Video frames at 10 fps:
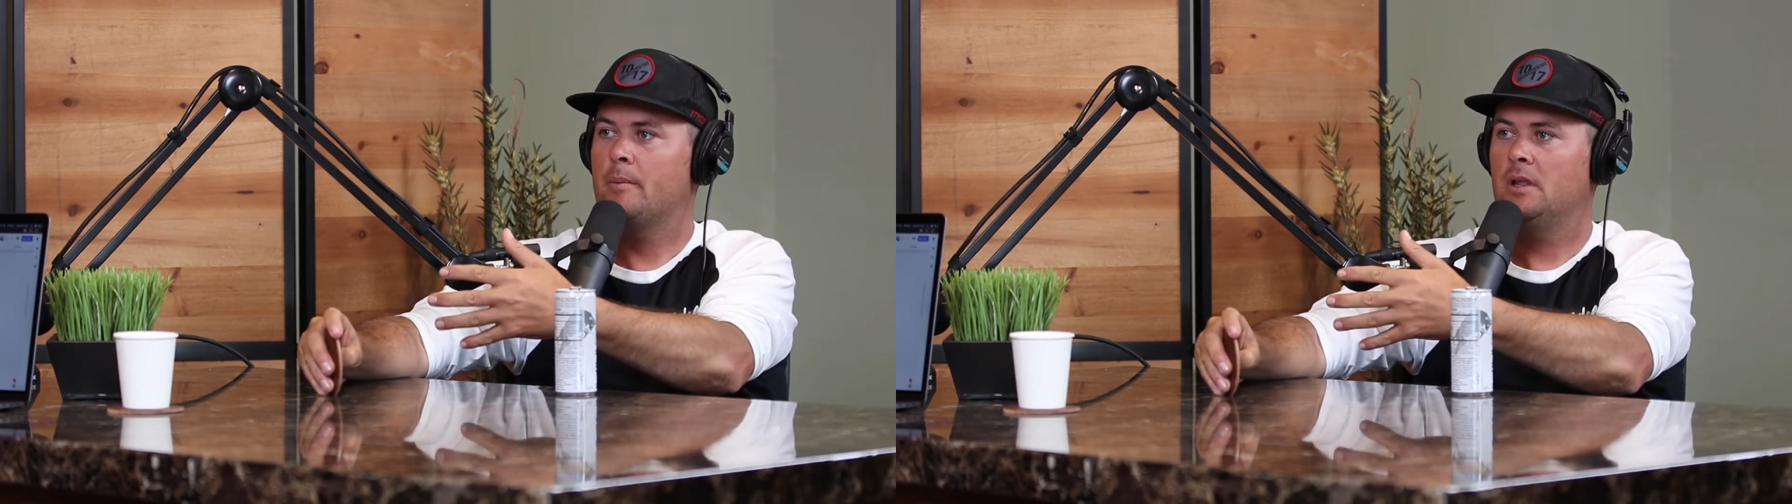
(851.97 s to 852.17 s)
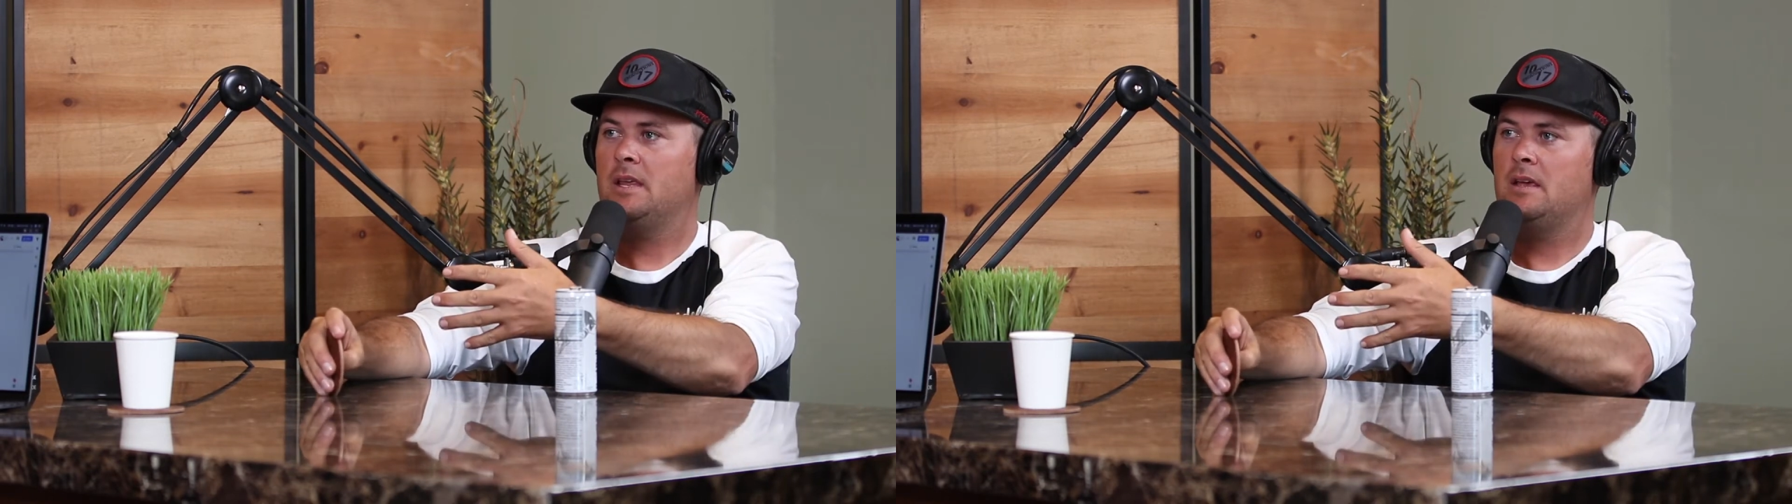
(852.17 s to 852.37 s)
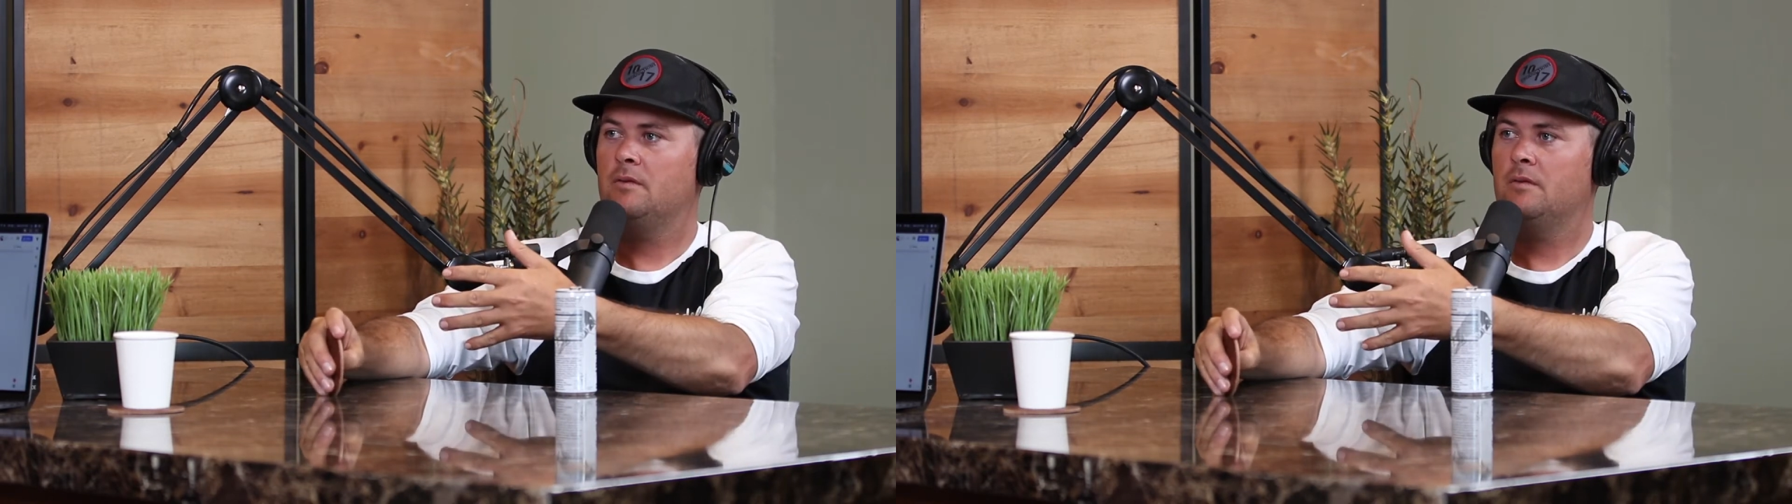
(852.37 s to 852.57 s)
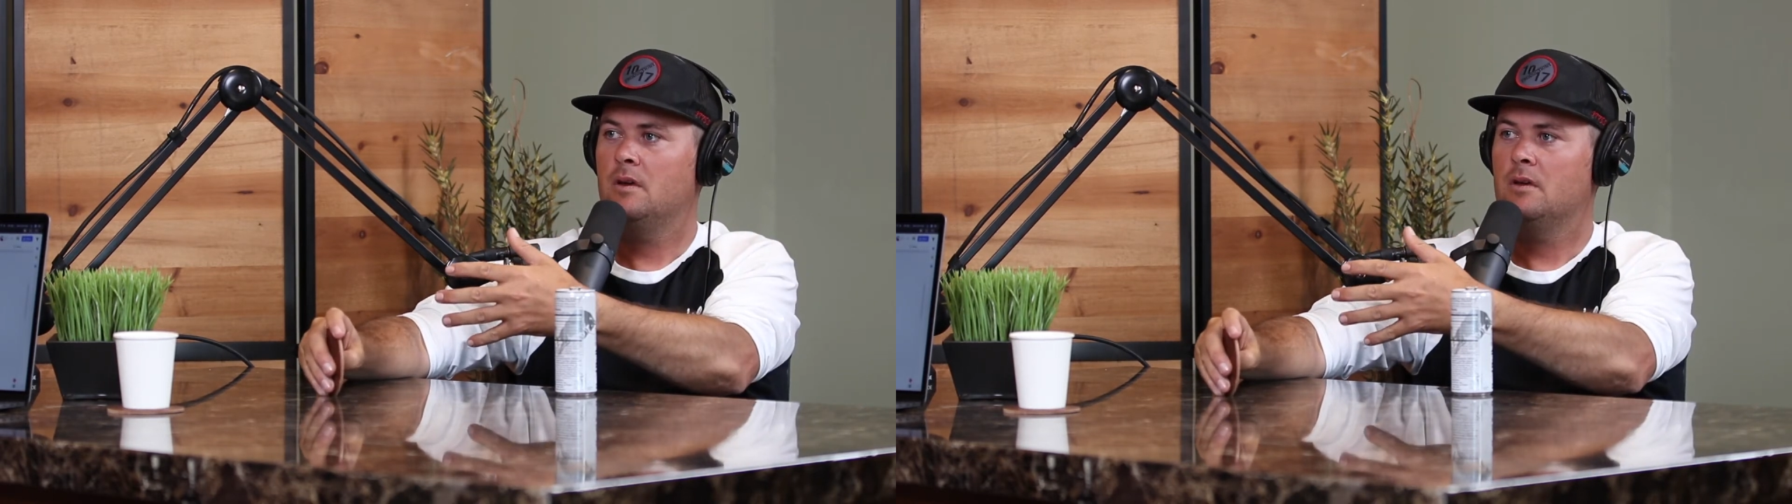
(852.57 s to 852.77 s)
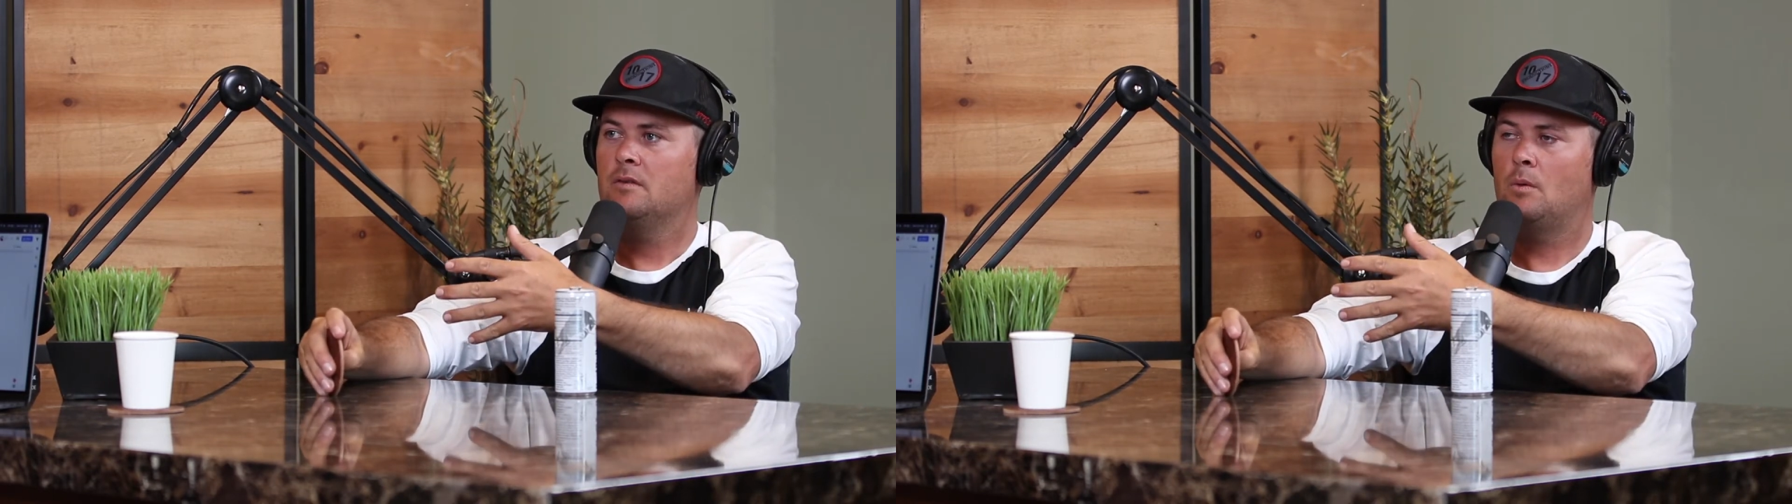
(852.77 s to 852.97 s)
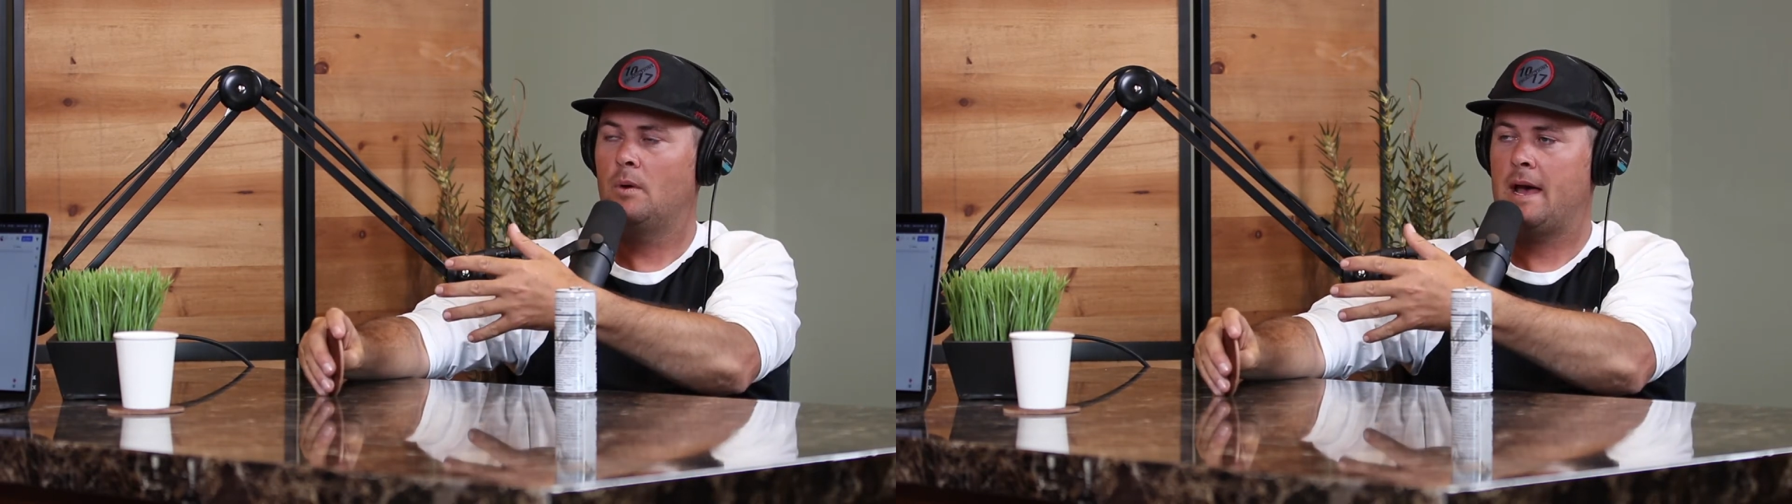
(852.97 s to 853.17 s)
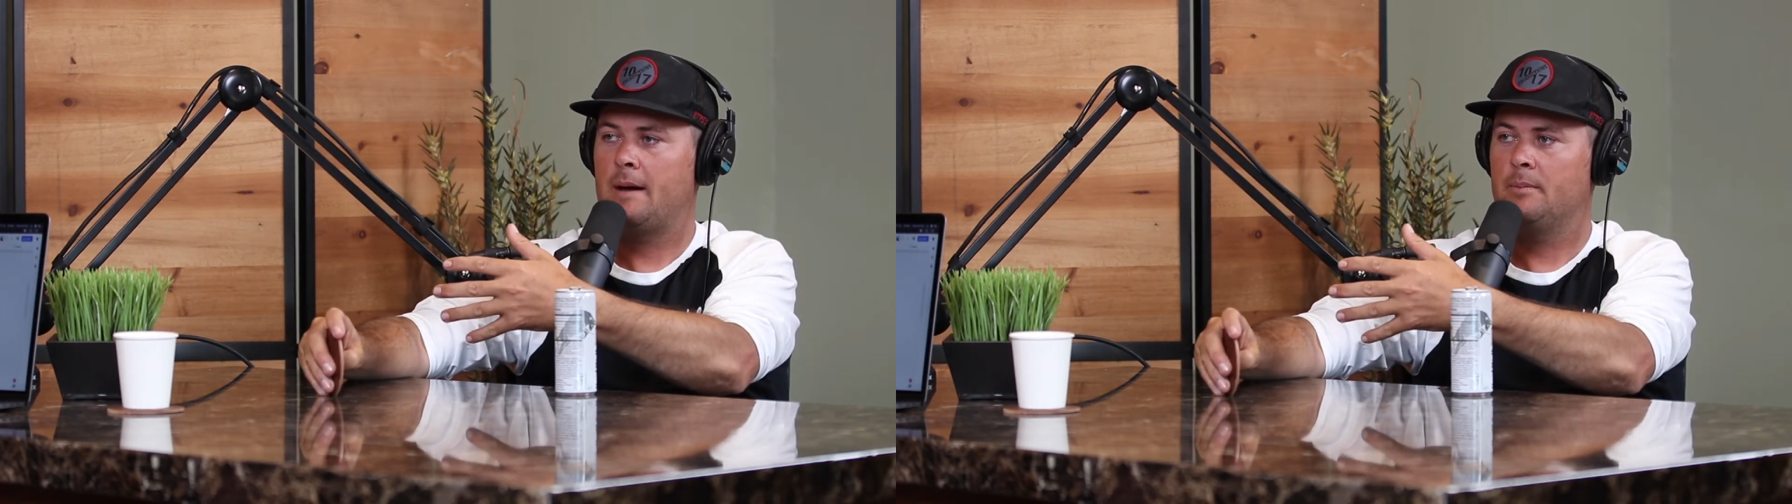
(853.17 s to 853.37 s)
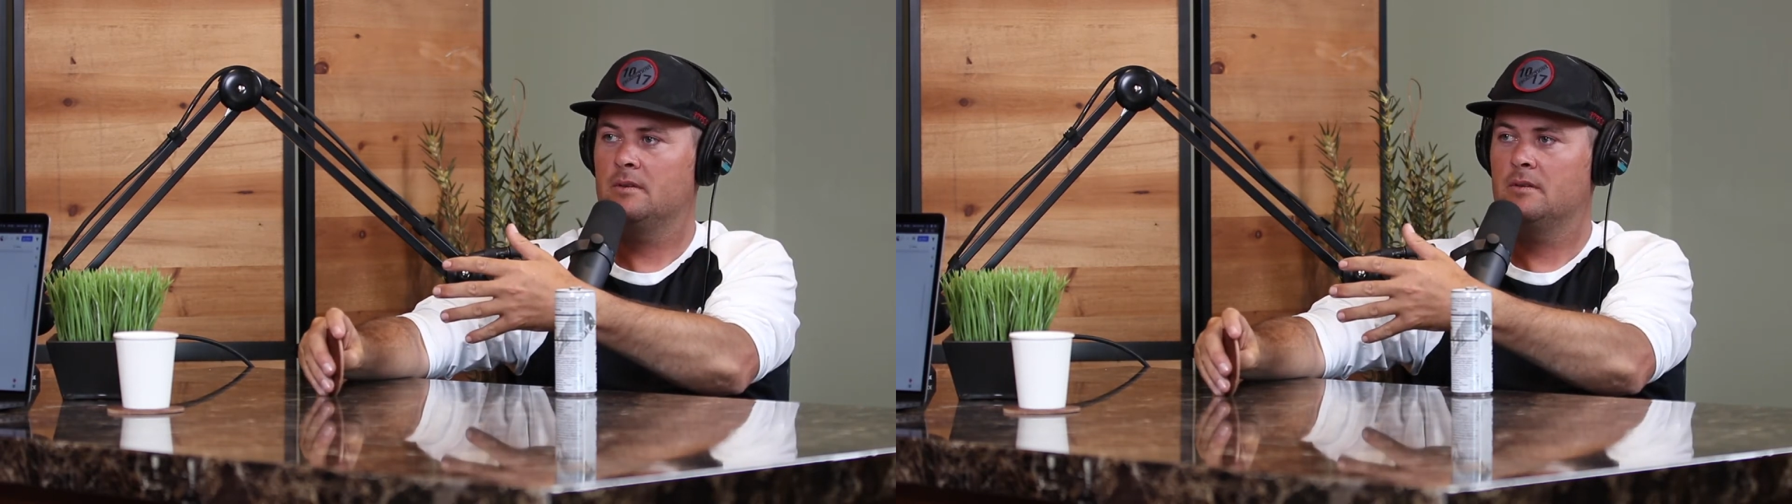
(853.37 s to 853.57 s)
belief, then what
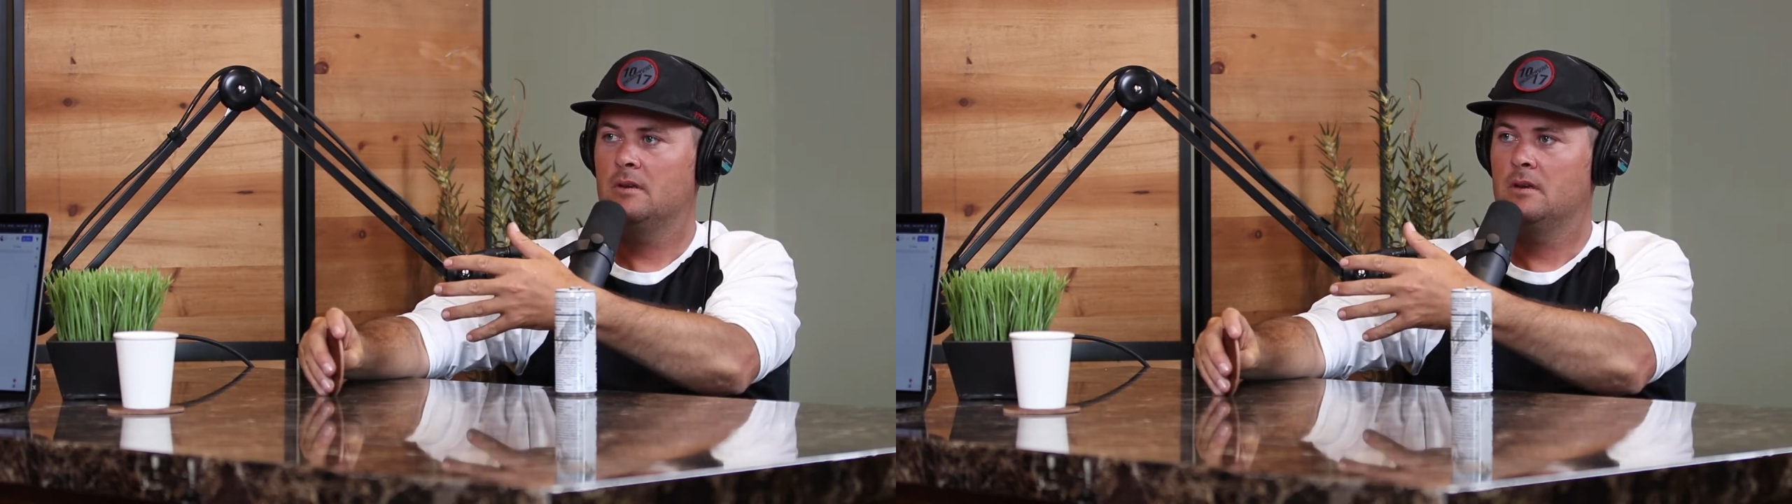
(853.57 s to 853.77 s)
happens?